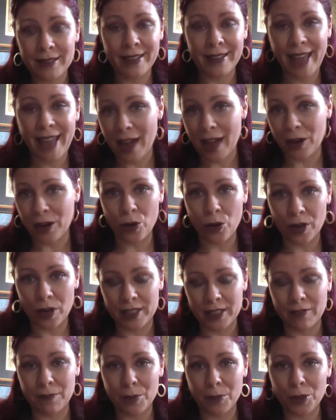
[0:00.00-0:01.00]
categories
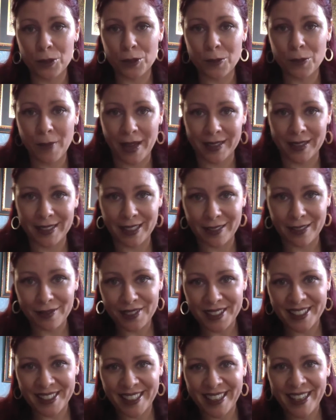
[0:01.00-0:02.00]
of
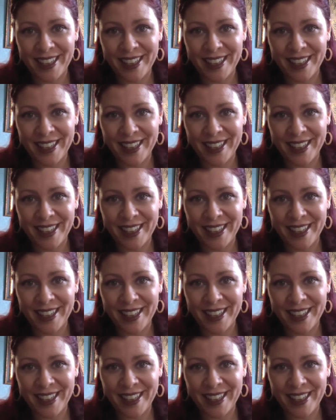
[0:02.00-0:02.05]
perspectives.